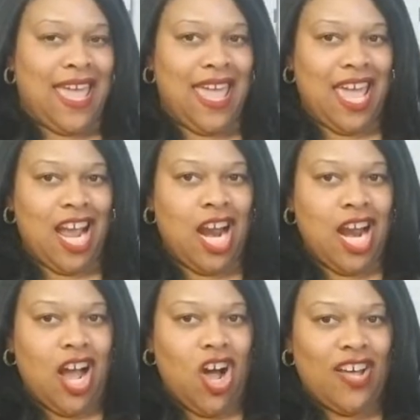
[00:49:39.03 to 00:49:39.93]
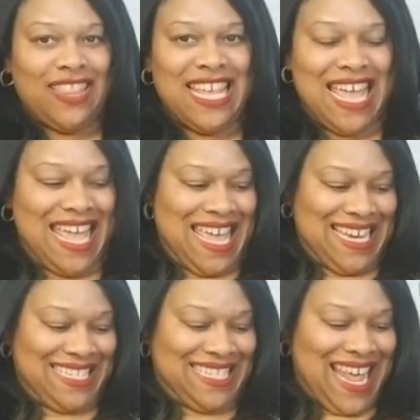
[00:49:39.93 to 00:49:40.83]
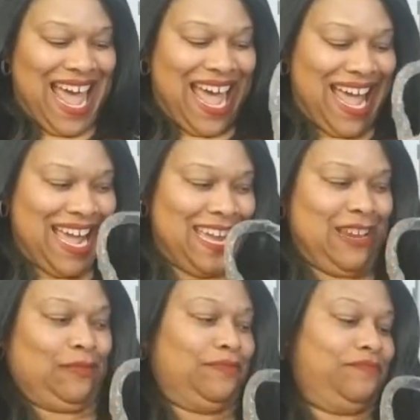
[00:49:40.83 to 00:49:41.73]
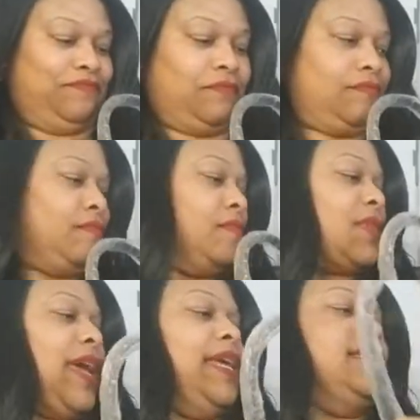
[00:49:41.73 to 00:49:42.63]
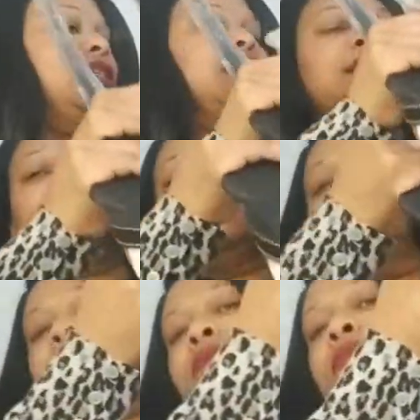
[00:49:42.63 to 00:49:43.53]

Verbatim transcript: Here on the inside, and it does,